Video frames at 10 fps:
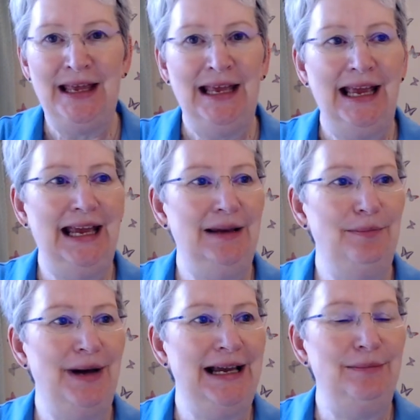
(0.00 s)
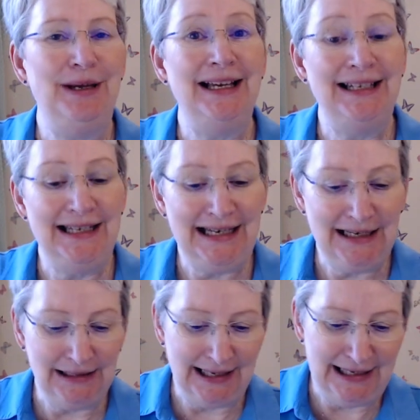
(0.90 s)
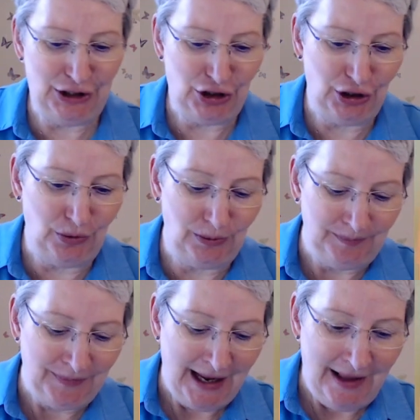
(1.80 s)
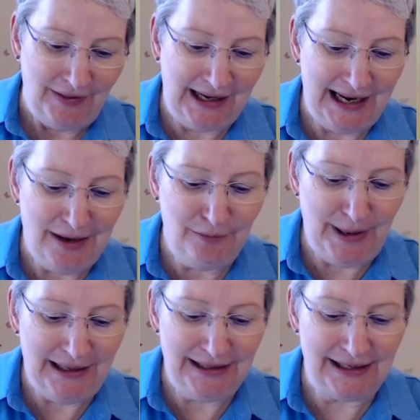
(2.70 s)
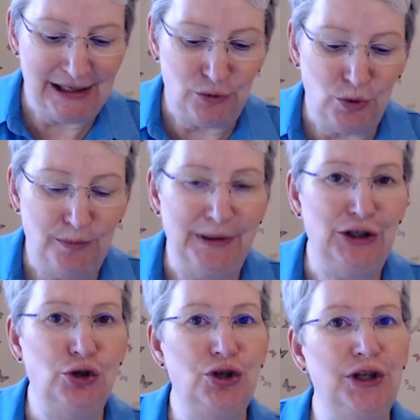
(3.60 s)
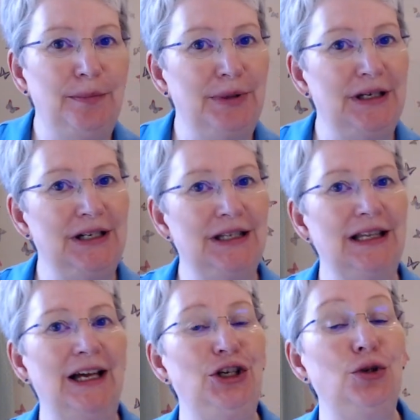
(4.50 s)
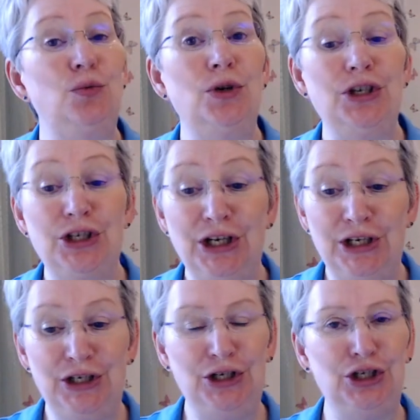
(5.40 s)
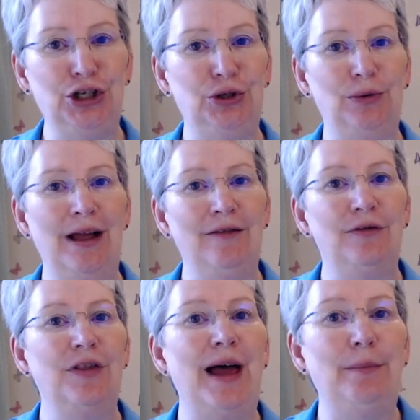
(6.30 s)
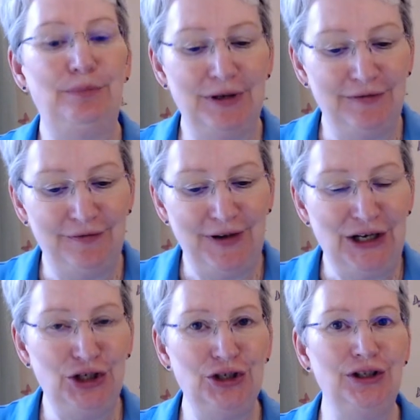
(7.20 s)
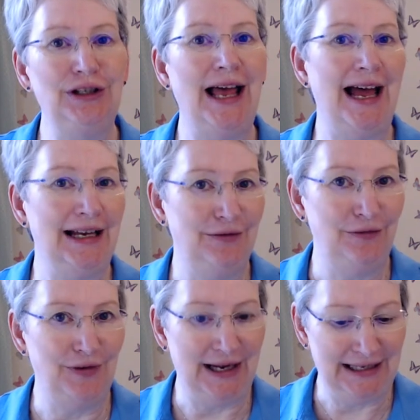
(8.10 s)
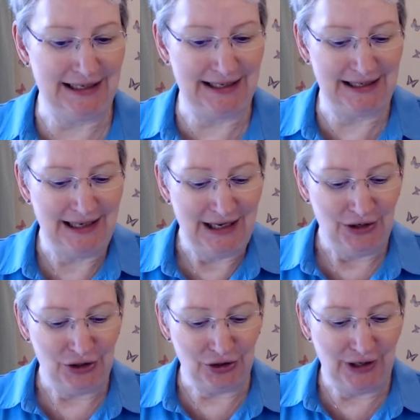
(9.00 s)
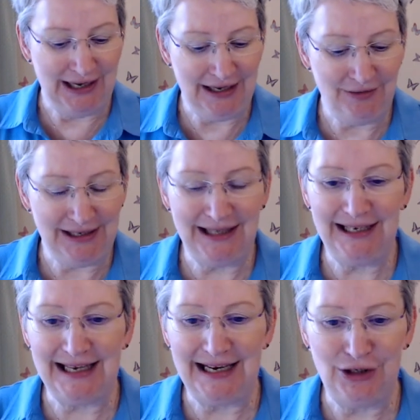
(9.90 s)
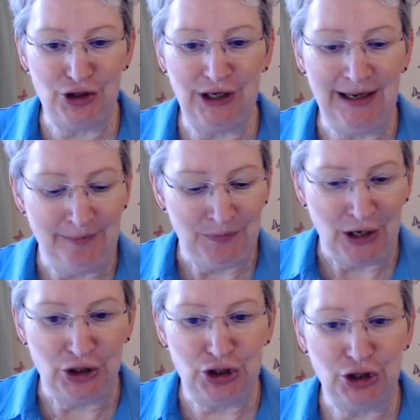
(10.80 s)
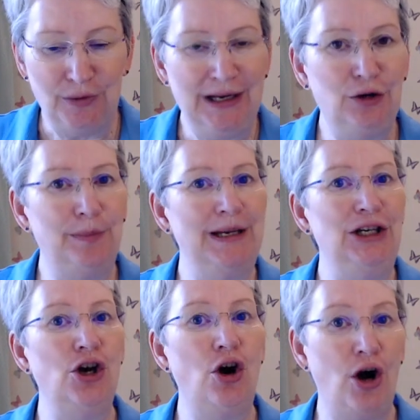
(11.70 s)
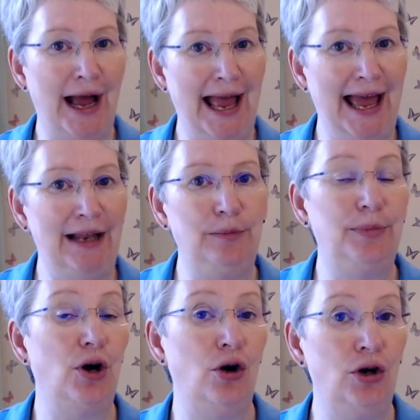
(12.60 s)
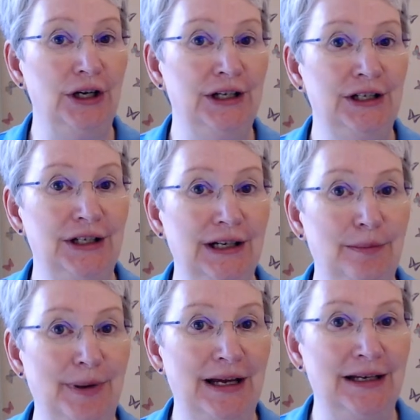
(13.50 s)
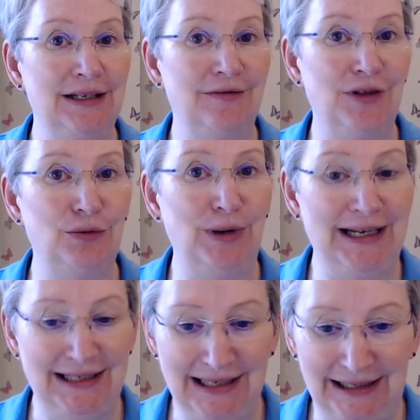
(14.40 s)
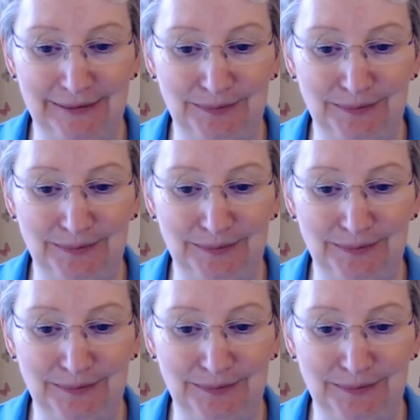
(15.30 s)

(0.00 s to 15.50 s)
It might be a legal issue. The King of Pentacles would be just the person that you would turn to for that professional advice. So here is this energy showing up in your help or hurdle part of the reading.